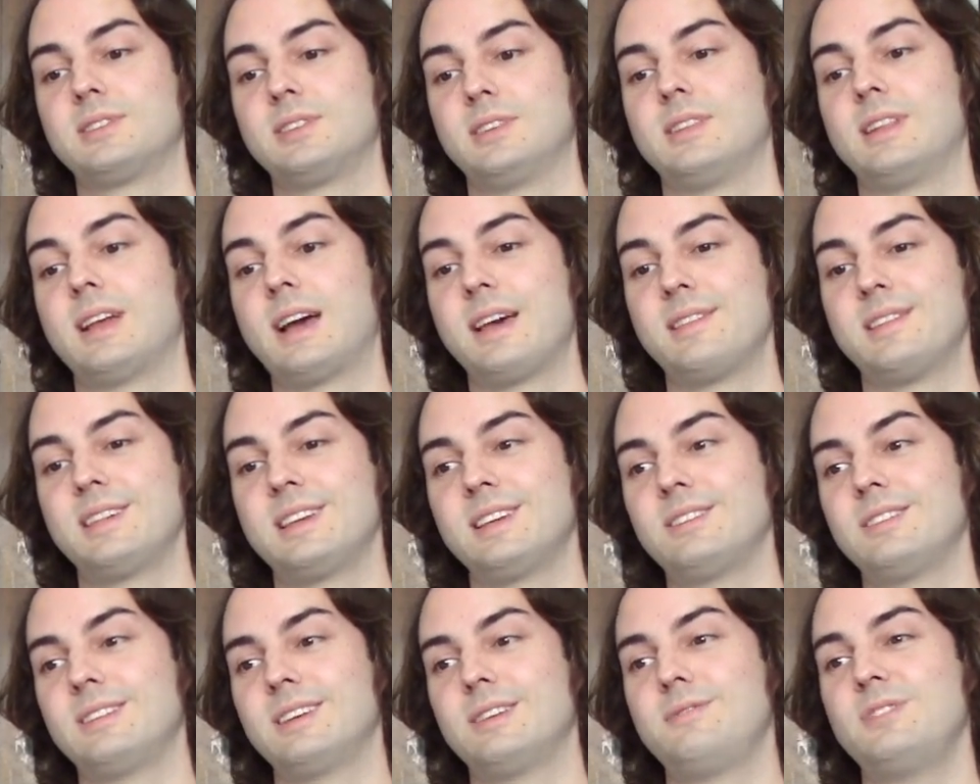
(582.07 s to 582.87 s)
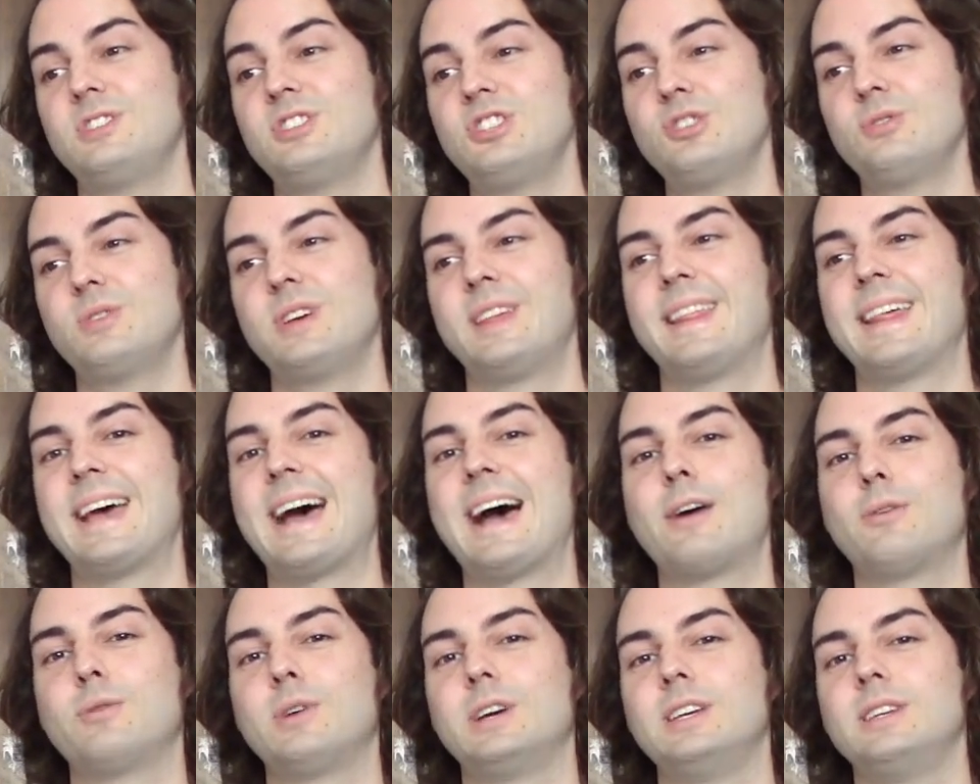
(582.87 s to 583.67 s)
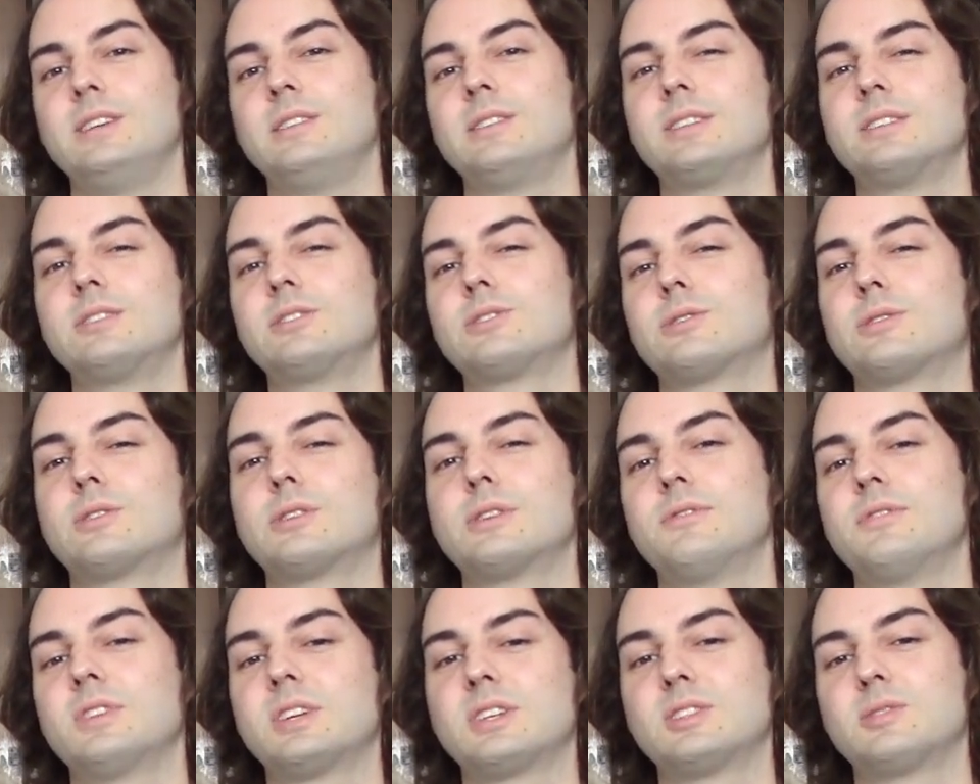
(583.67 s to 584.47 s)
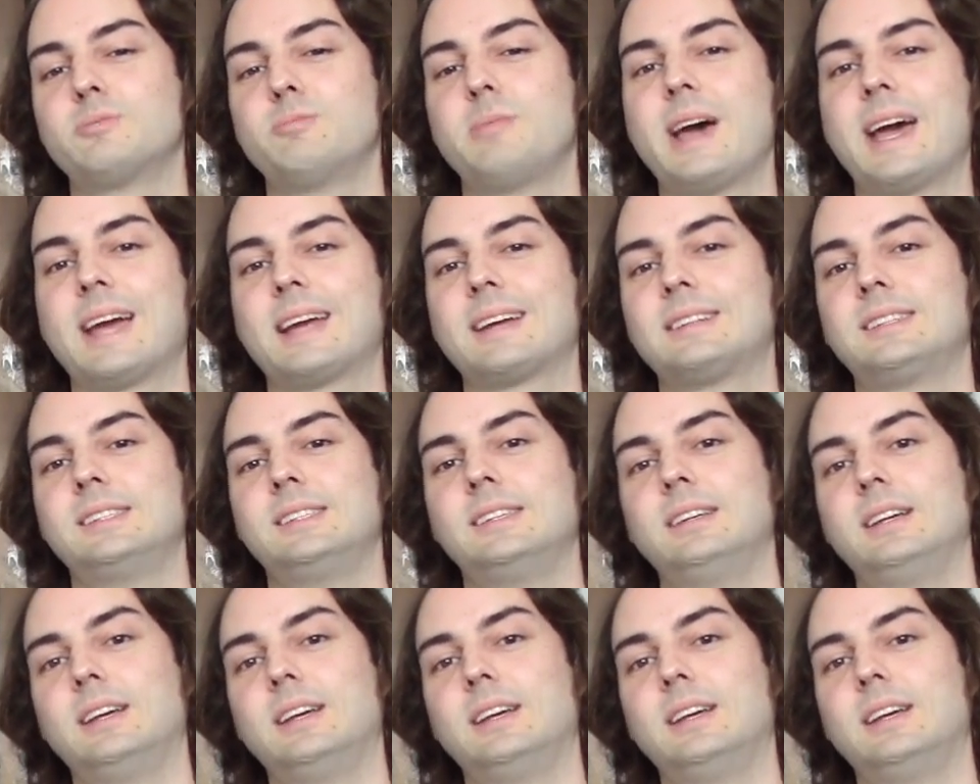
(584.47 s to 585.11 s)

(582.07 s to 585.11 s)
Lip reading: And I think if you do it that way, you could sort of expect